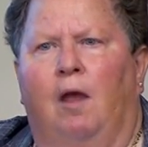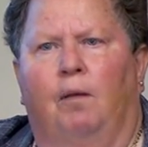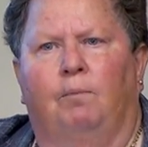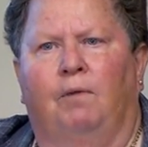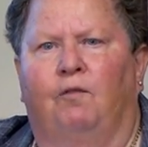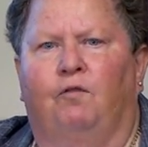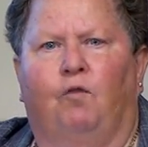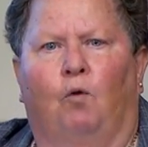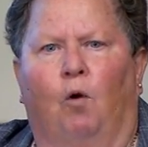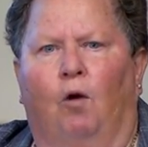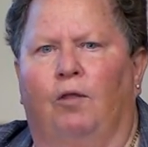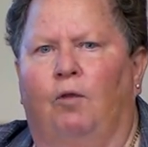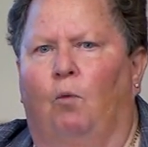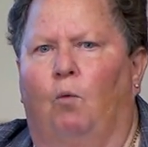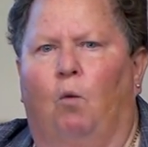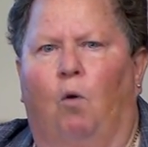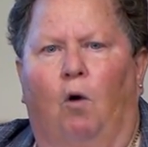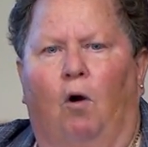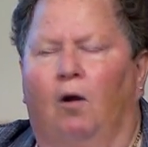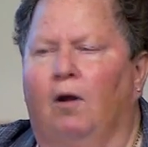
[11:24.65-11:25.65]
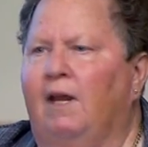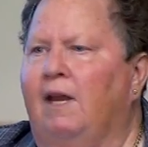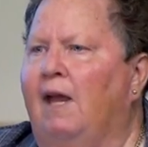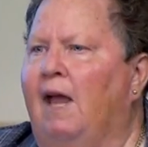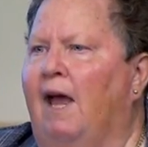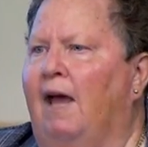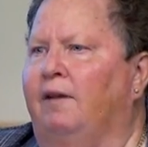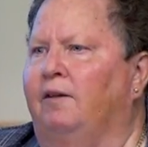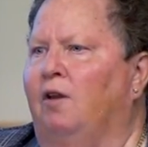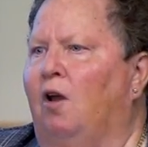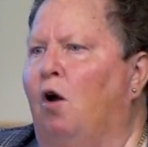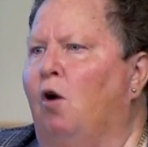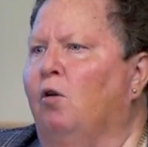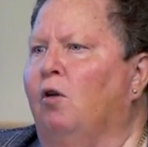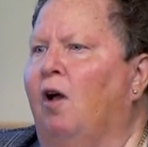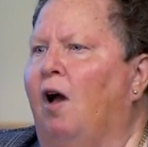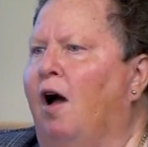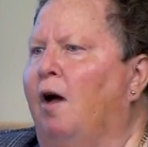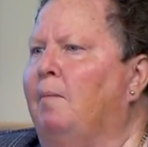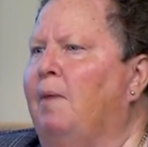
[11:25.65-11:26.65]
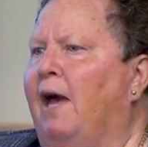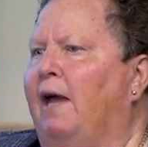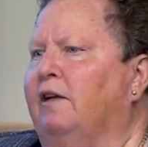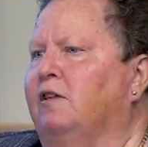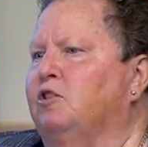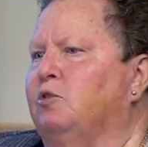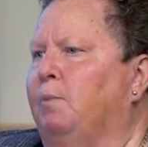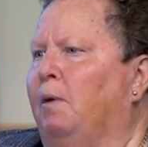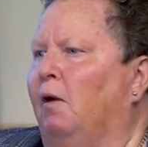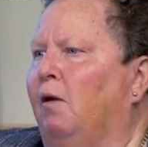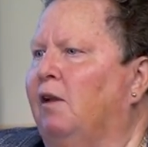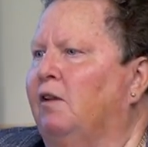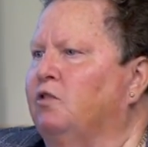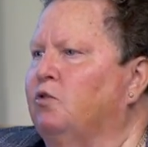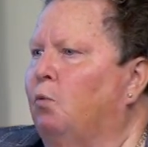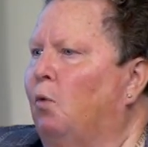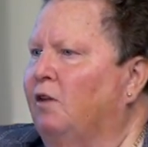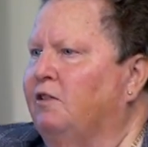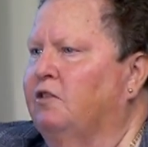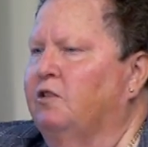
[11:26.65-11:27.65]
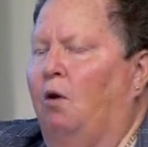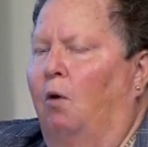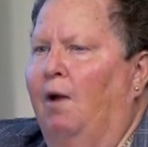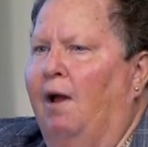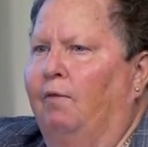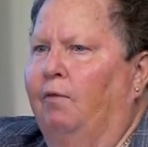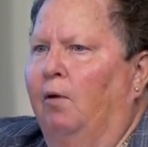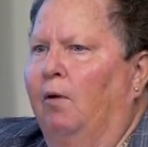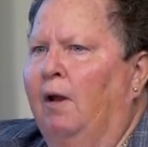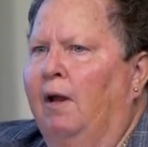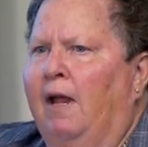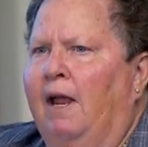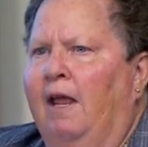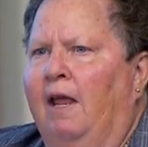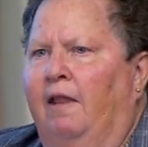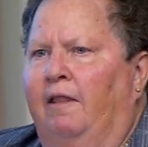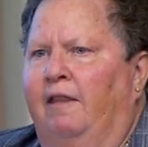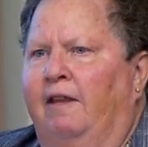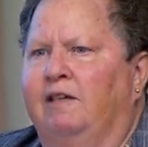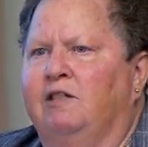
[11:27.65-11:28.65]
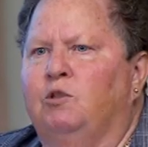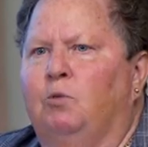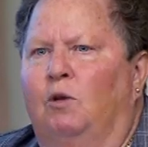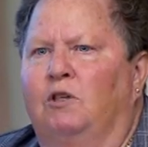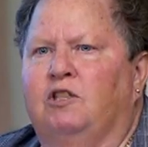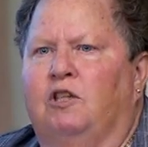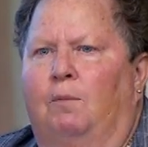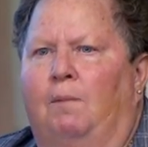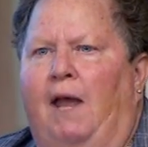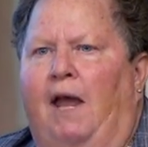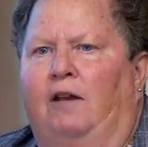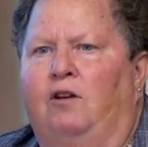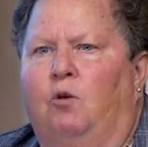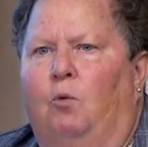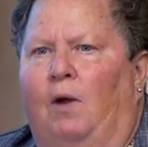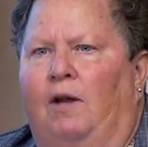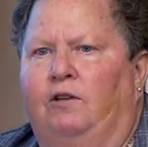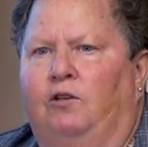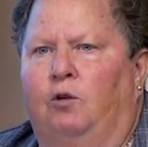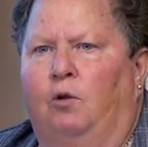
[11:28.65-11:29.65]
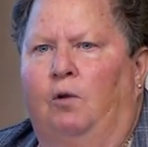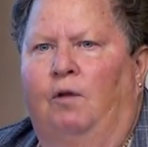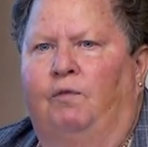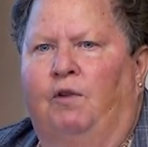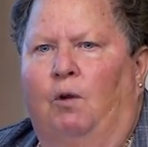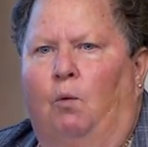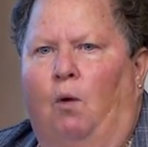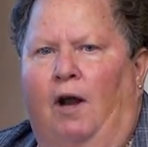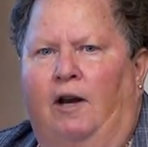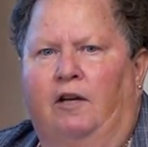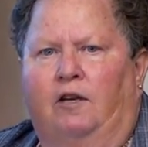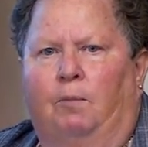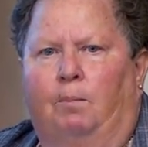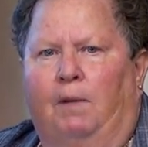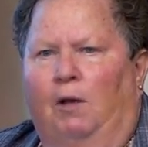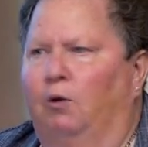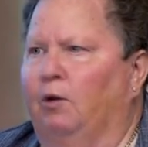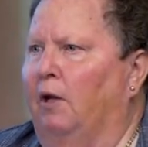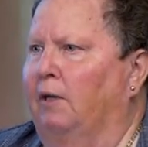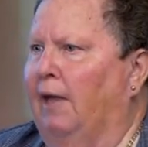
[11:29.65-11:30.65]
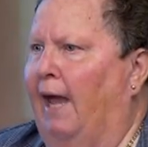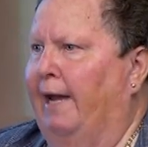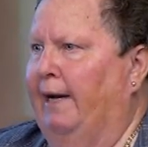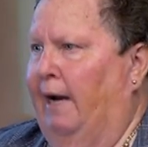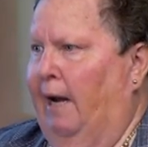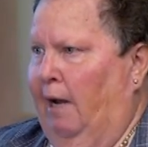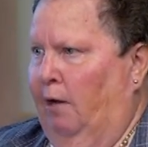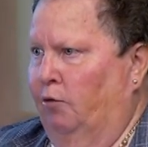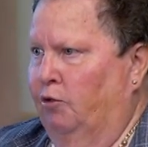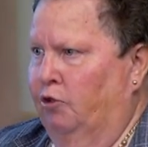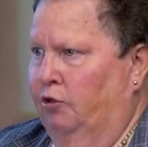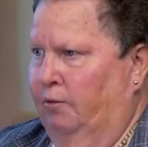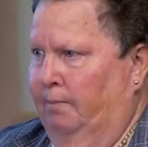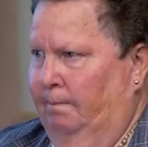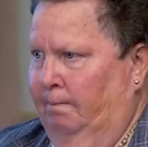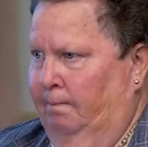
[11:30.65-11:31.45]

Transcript: Before the war, he had no combat experience whatsoever. This was the man you went to if you wanted to build a lighthouse.